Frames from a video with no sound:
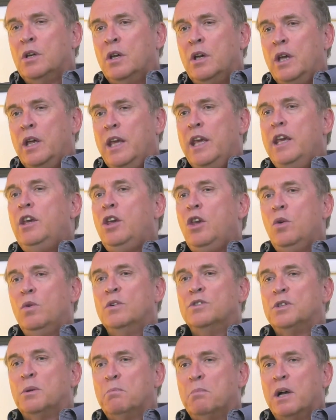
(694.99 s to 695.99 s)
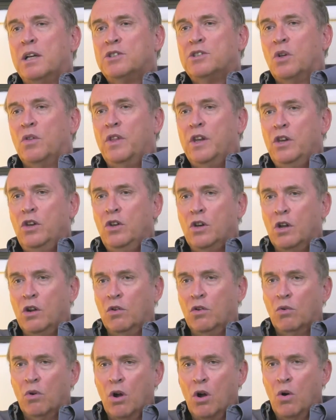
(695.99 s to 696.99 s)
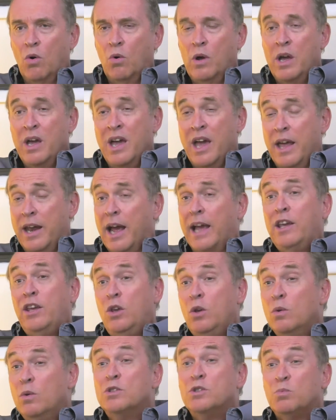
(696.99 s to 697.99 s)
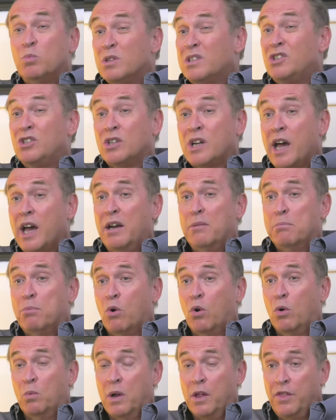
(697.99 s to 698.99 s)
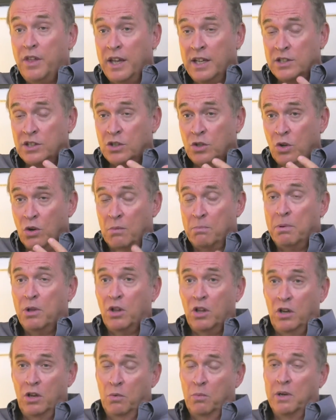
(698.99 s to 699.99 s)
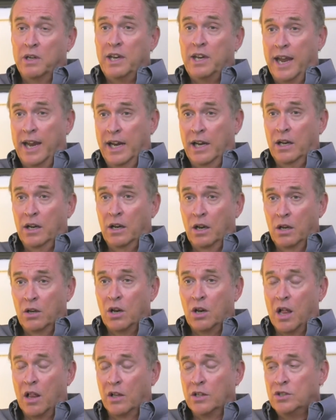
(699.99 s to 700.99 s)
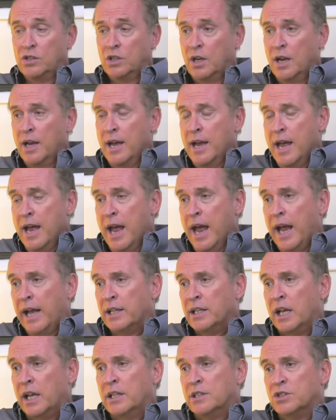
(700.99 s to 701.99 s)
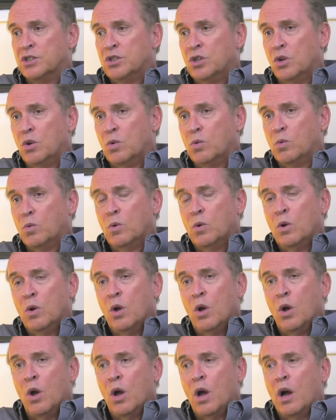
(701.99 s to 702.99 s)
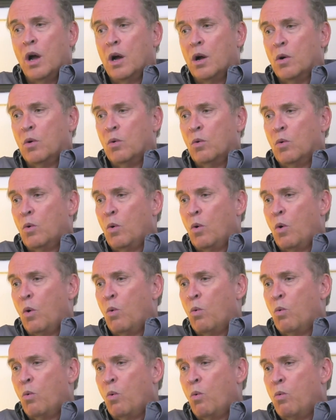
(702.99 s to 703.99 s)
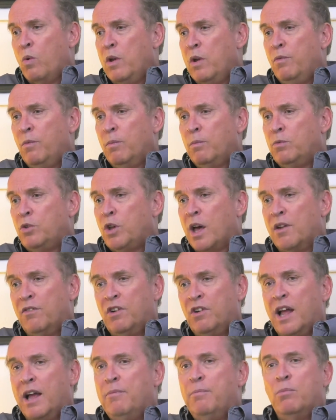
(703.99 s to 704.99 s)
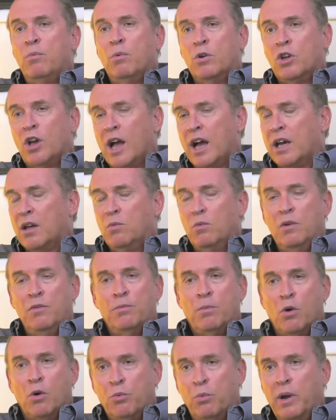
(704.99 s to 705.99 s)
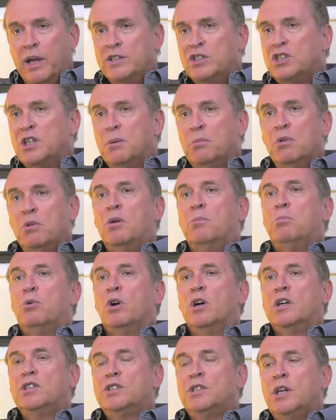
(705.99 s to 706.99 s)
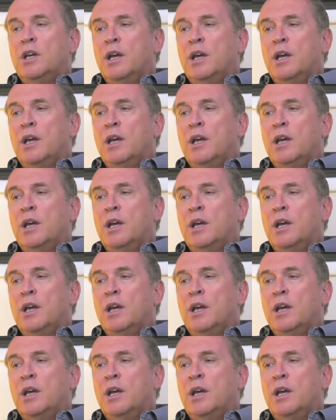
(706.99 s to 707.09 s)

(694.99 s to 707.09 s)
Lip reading: EQ is a muscle that you can grow, and IQ is what you're kind of born with. It's your ability to retain knowledge. And so Donovan and I were talking, we've both read similar books,